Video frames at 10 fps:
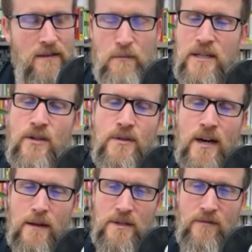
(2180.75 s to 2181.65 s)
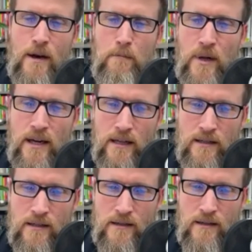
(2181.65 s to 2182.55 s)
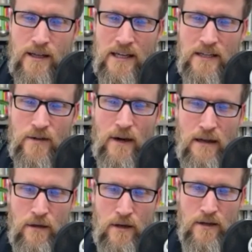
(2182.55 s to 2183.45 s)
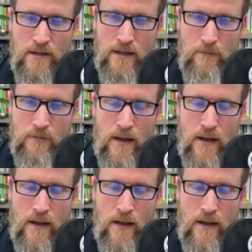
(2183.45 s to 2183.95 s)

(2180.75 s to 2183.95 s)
there'll be two types of companies in 2030.